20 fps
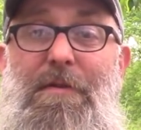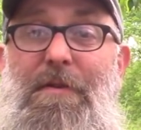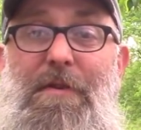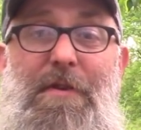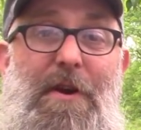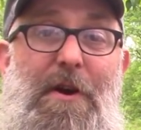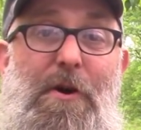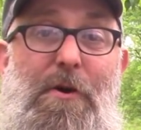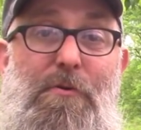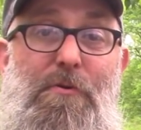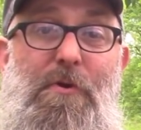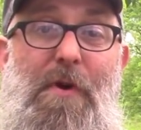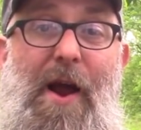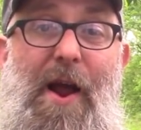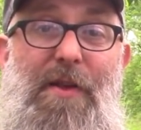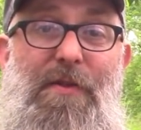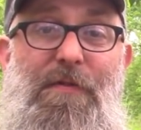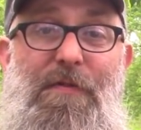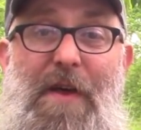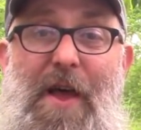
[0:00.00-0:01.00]
you know,
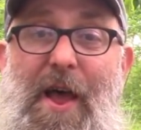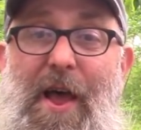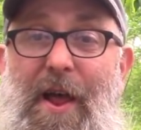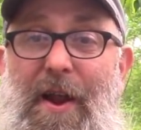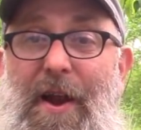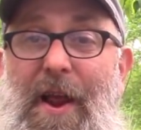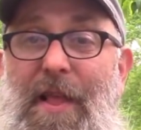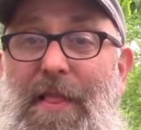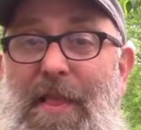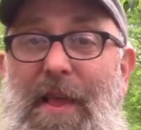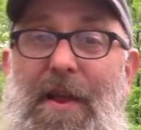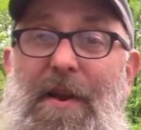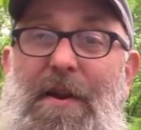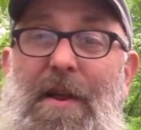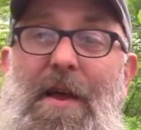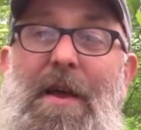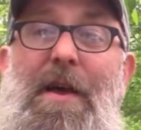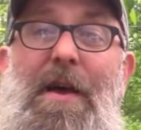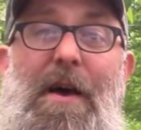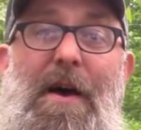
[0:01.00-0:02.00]
grass fed, and then
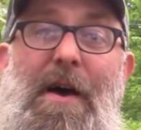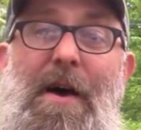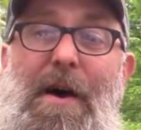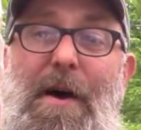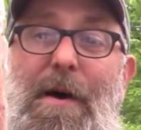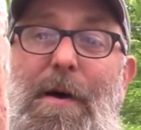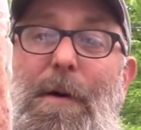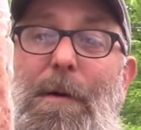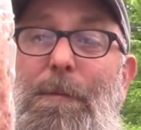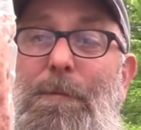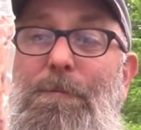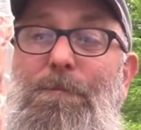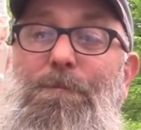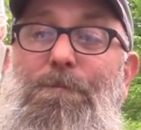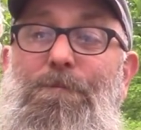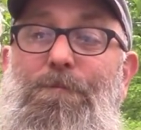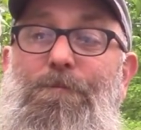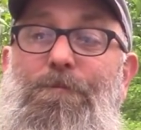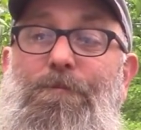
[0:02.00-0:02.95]
um,